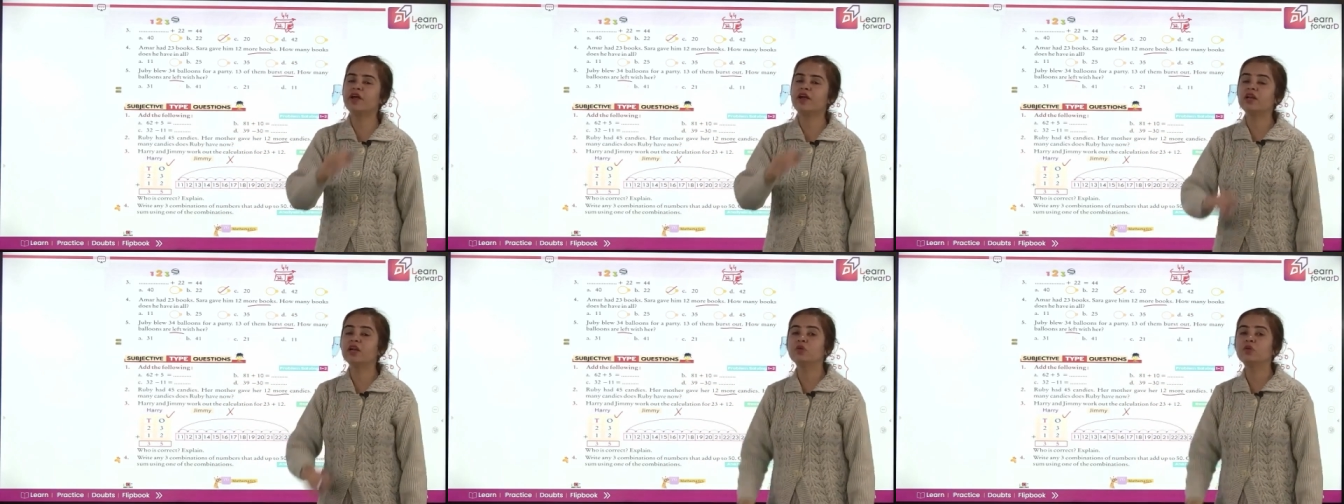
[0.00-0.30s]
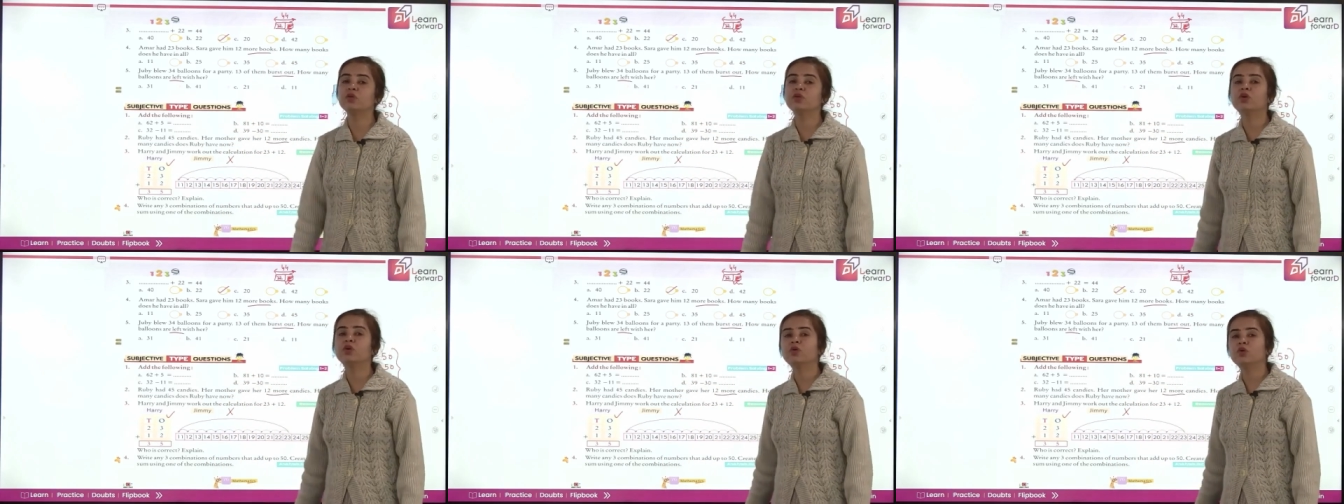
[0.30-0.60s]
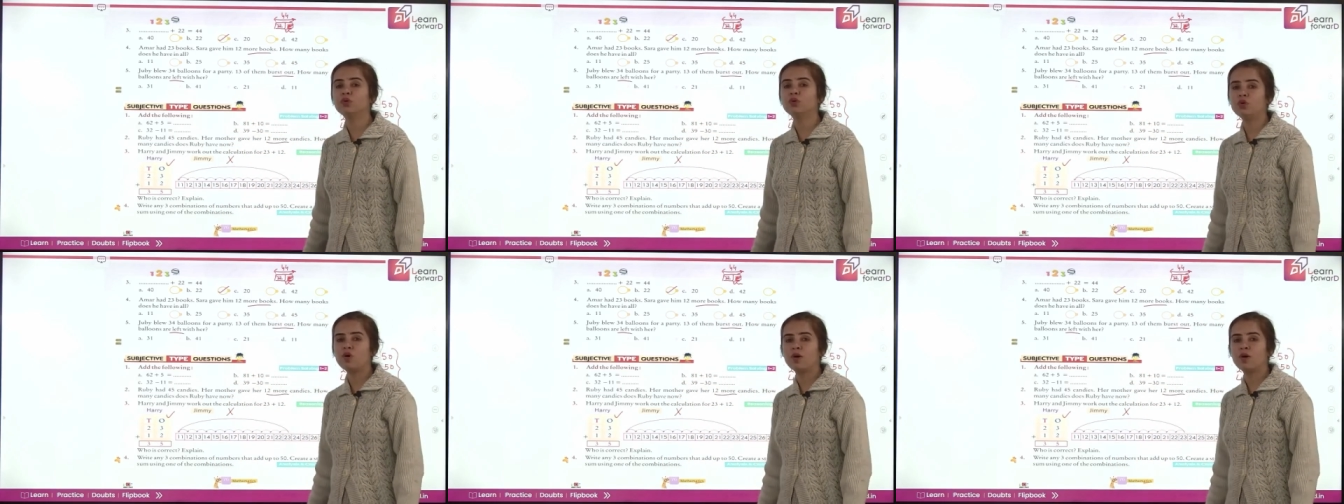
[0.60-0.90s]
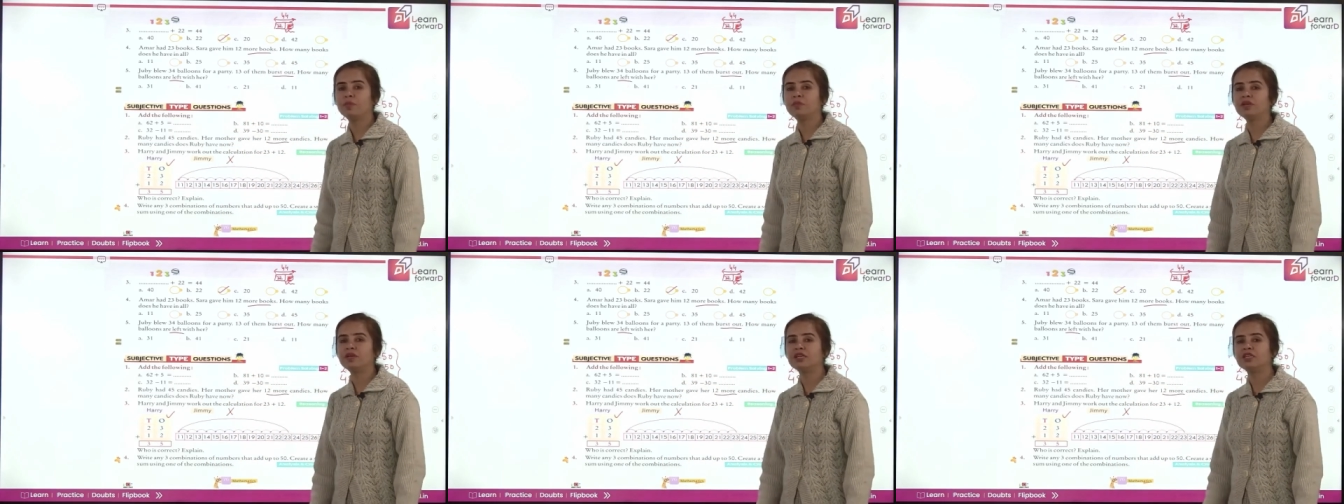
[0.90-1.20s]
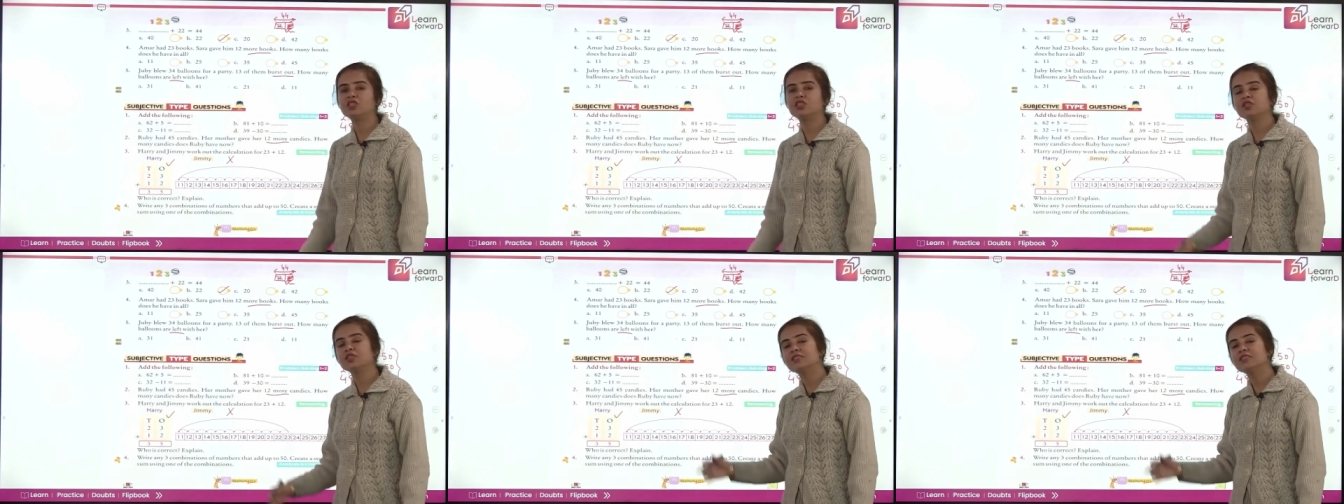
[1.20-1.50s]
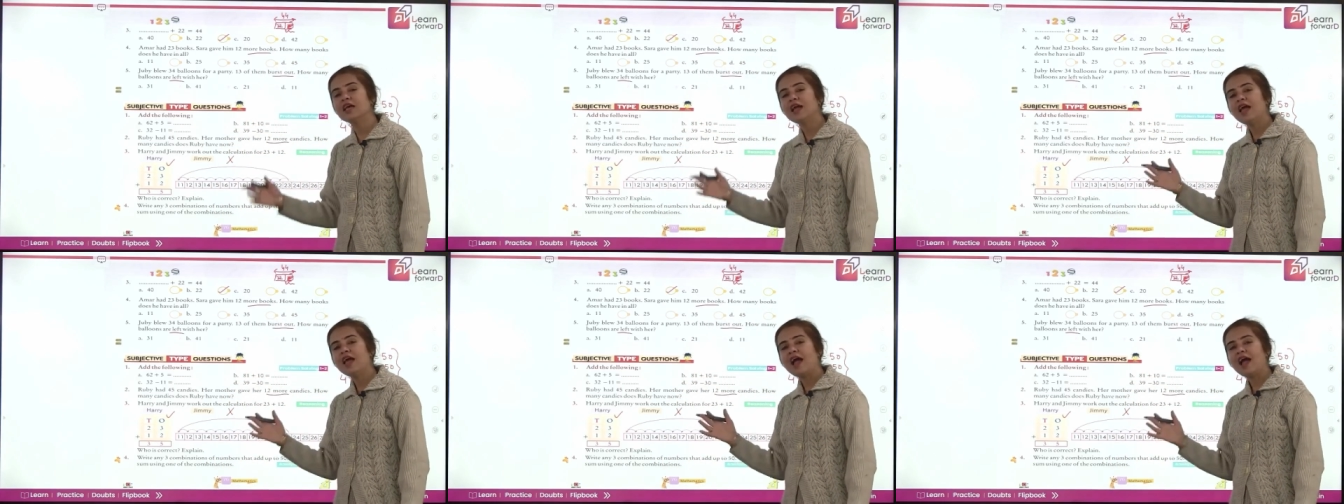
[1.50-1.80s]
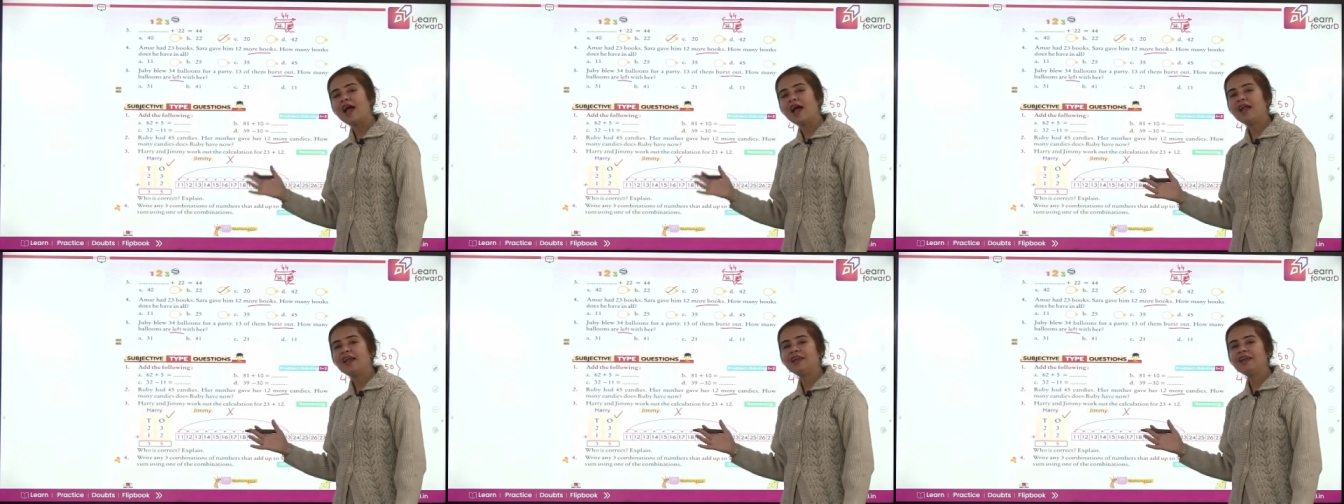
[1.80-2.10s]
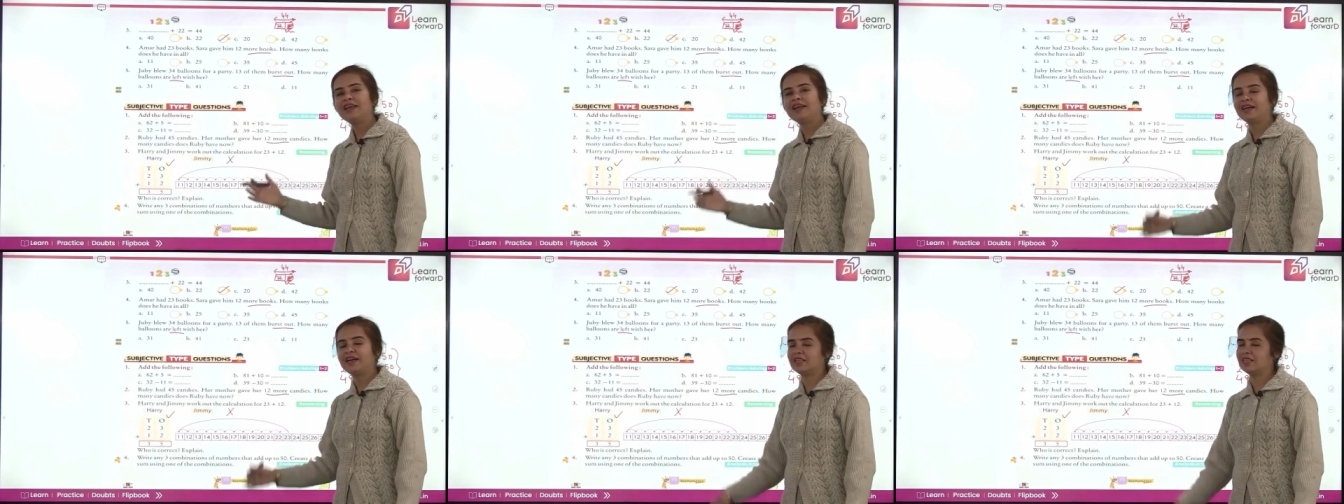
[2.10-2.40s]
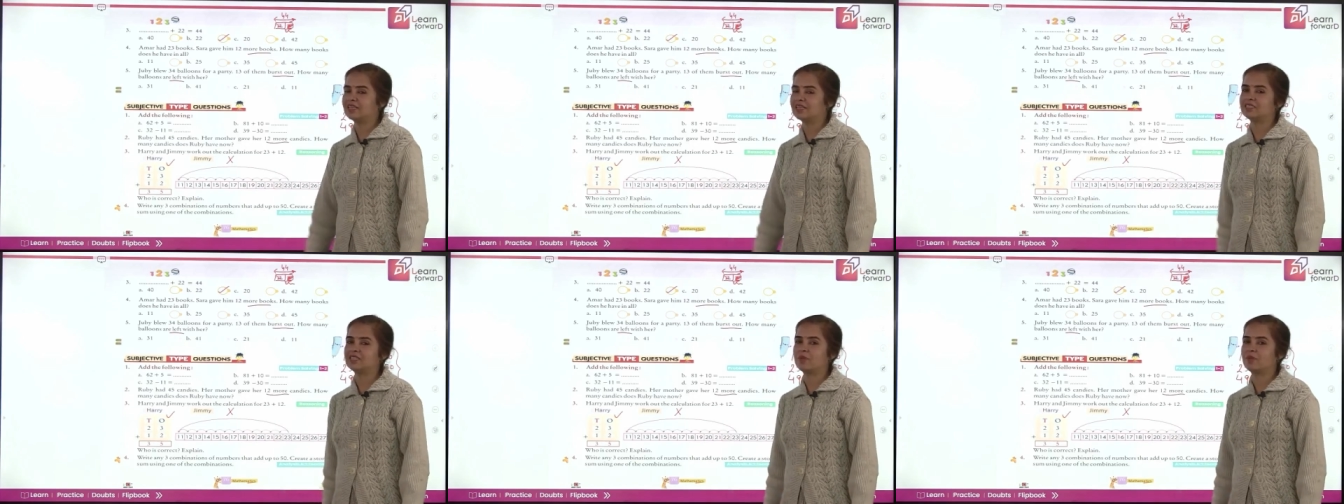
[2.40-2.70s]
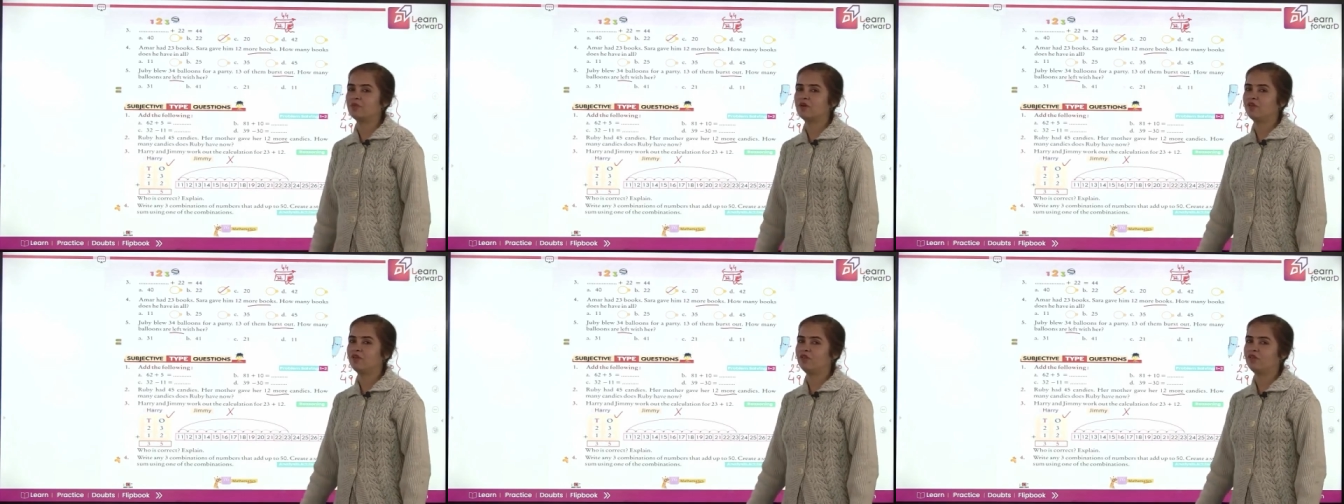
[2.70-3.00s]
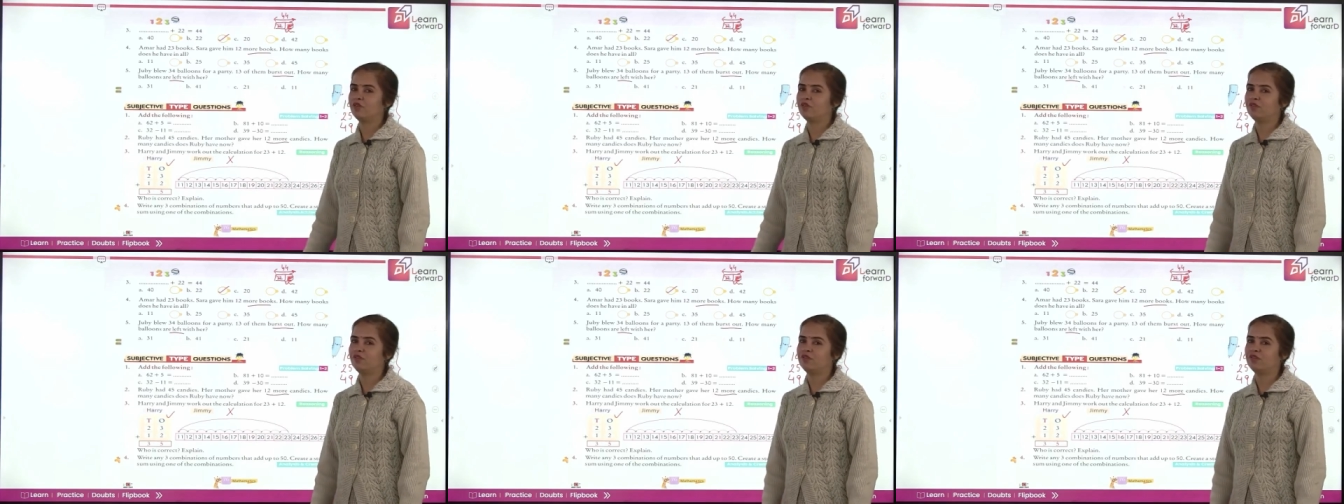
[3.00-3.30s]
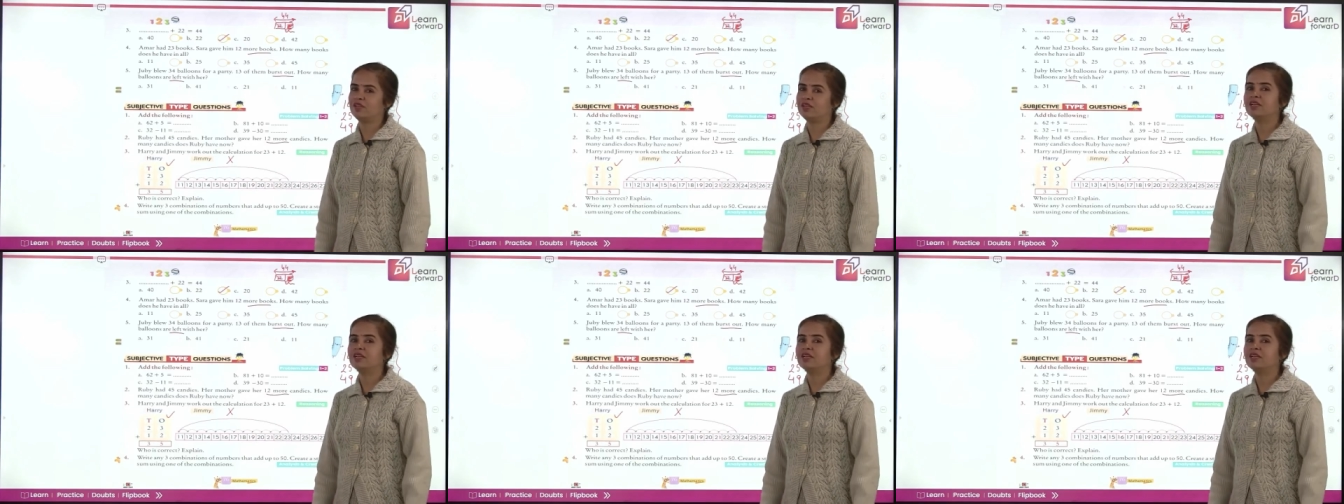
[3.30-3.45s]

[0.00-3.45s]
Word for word: out your own combinations and get the sum of 50.